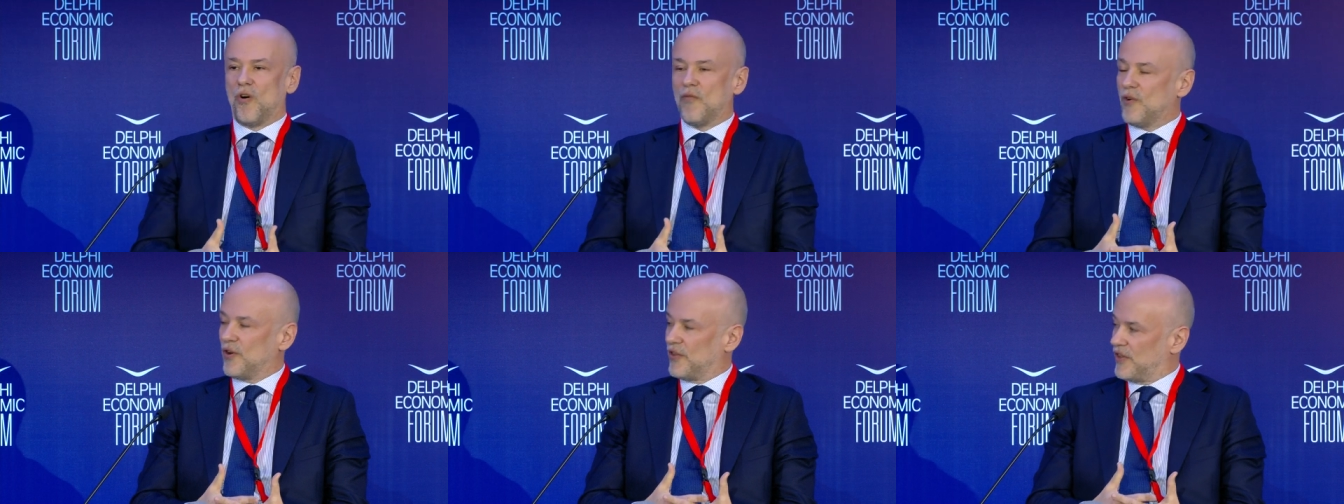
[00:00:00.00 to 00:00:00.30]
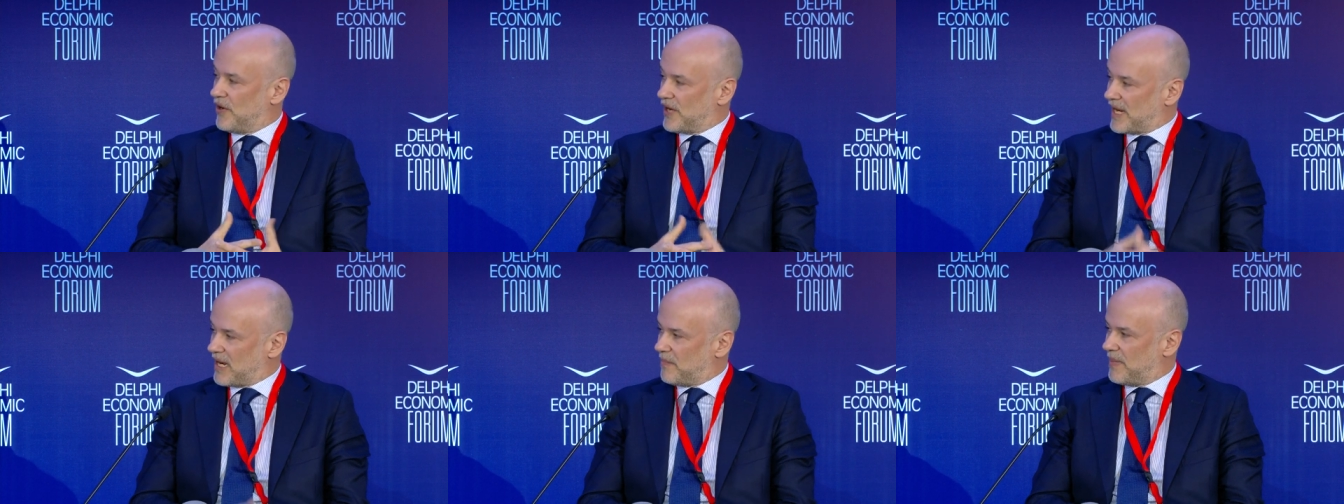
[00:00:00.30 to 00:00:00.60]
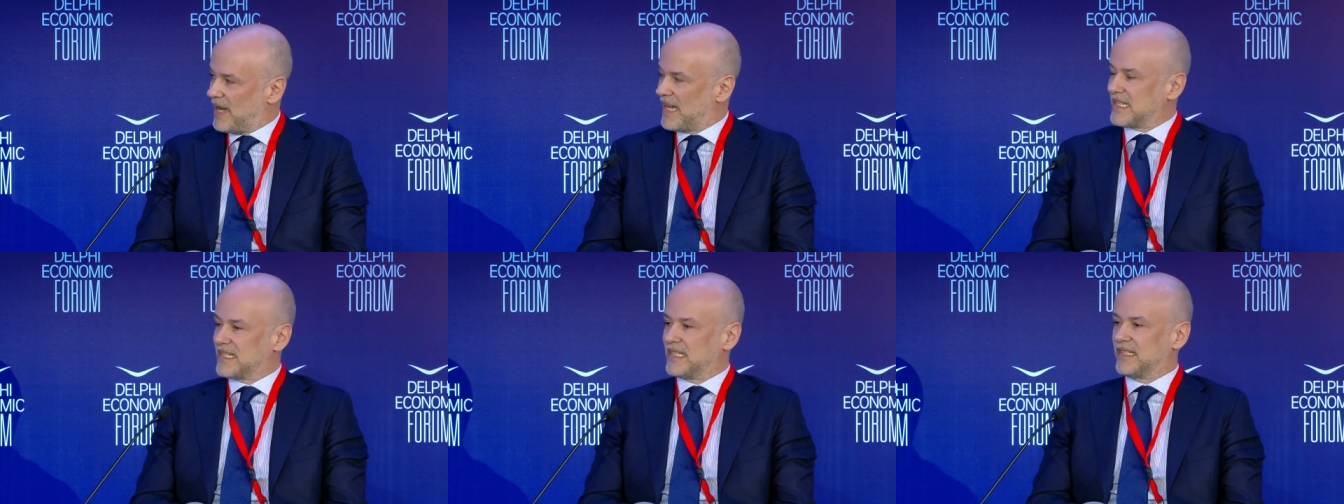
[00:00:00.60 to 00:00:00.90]
over their
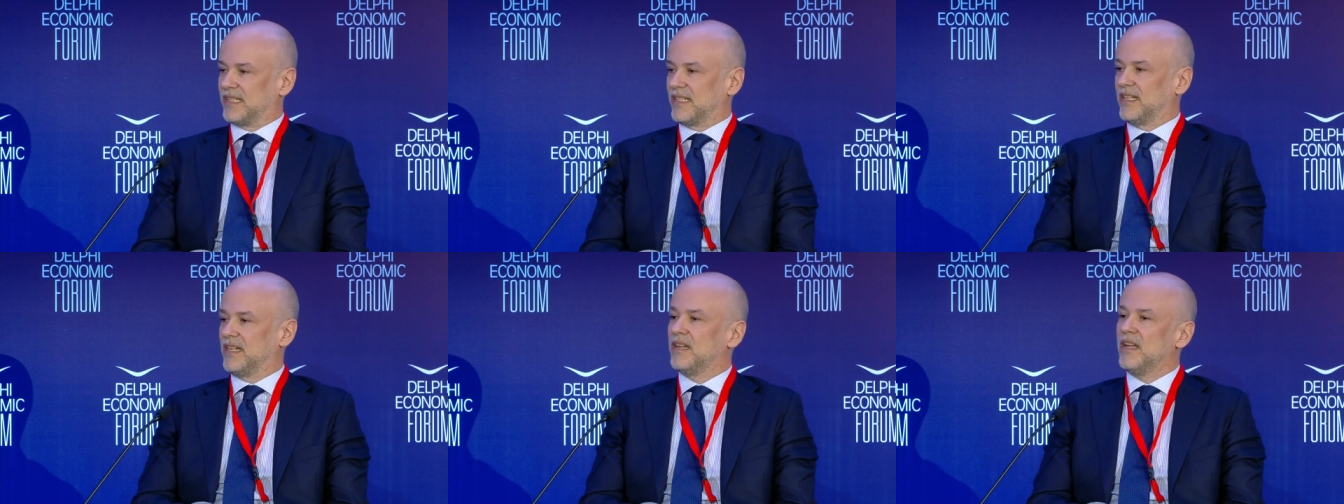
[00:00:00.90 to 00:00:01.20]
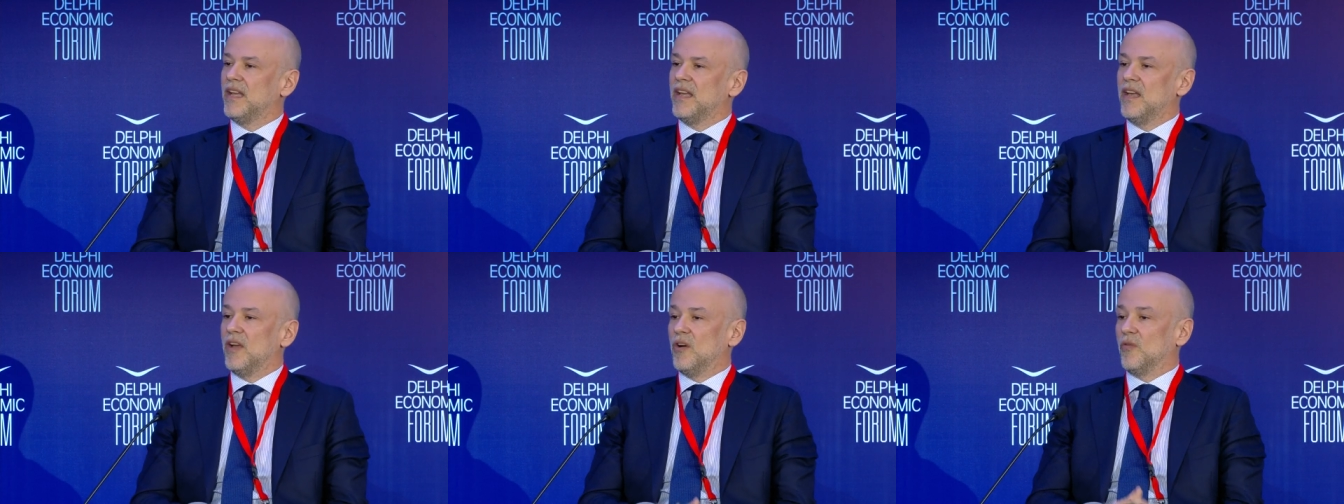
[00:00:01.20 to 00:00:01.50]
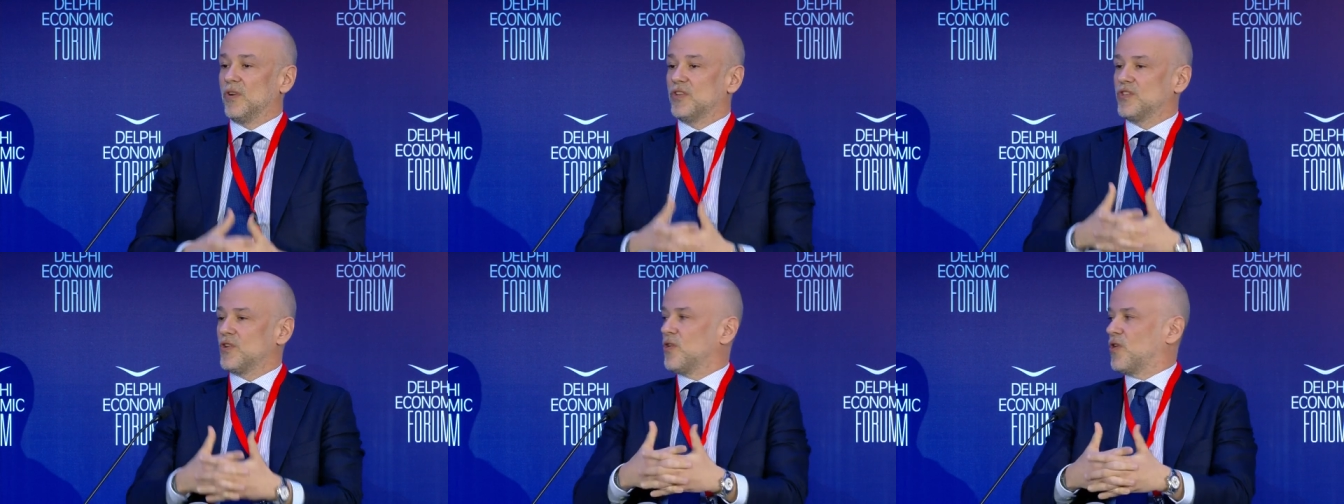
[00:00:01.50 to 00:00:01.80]
capacity.
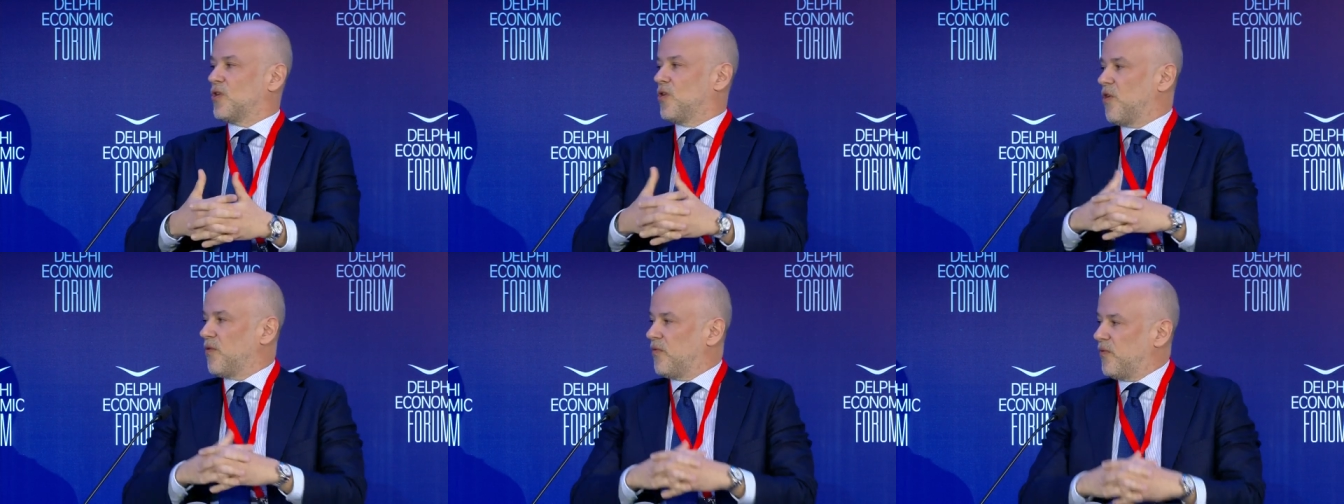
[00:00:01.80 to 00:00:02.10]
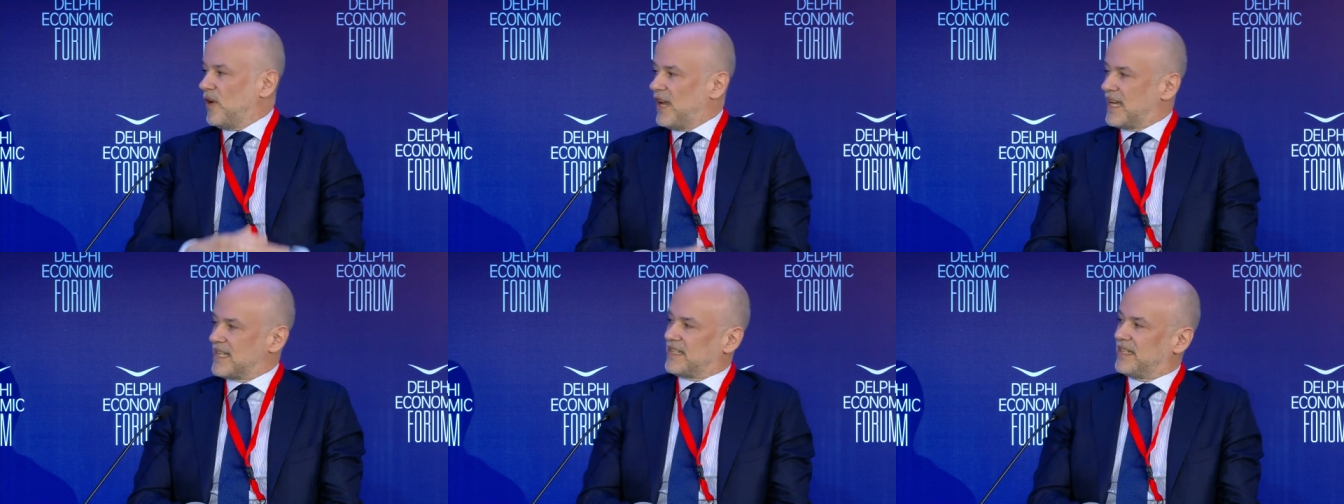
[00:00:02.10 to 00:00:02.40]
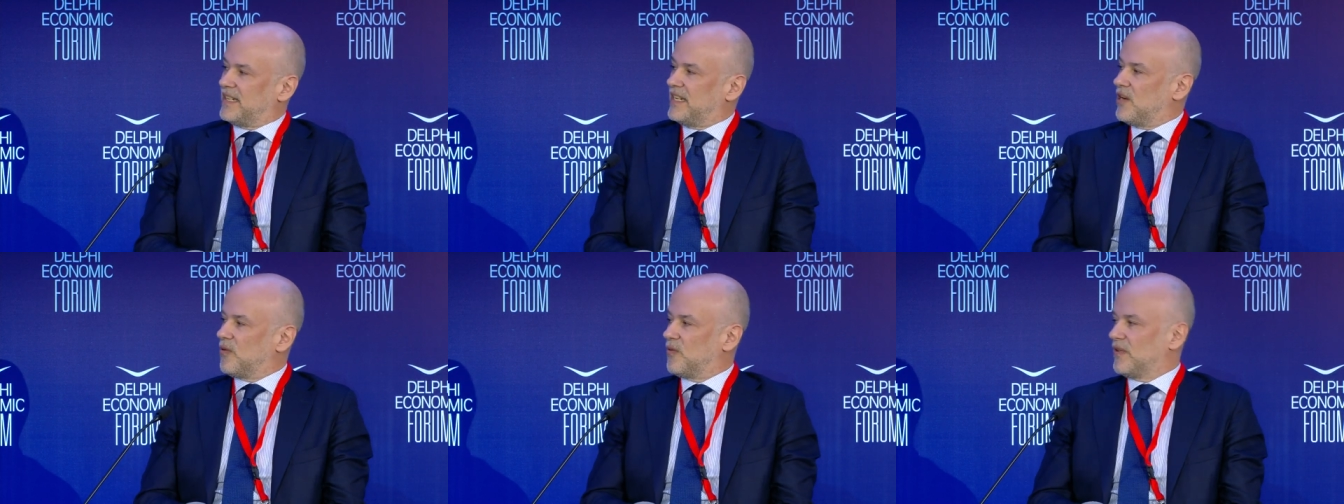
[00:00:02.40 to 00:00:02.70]
We saw Corfu
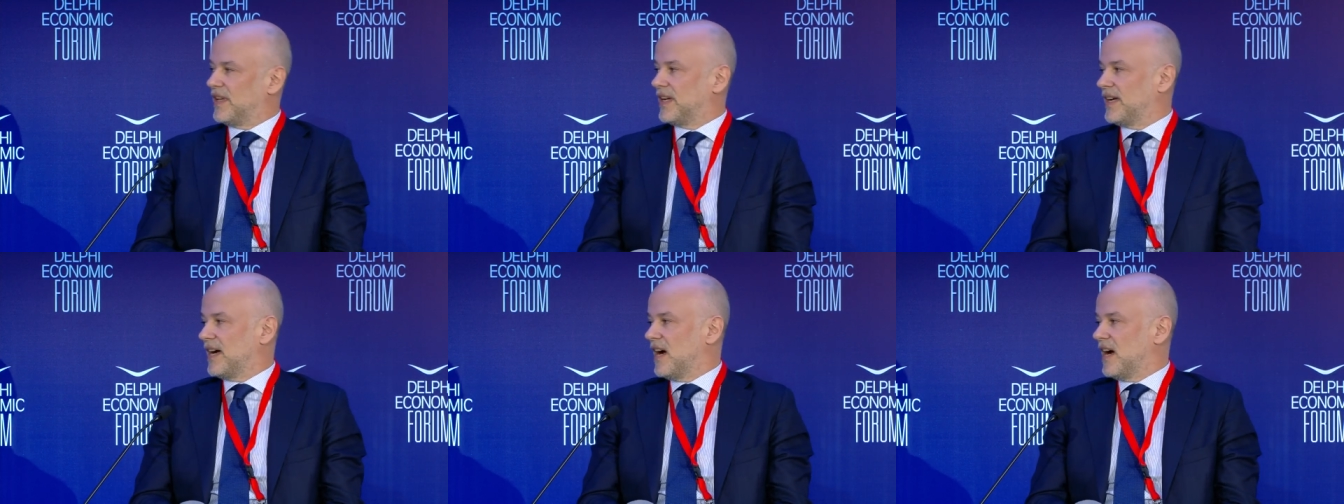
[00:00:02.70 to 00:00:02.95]
last year with the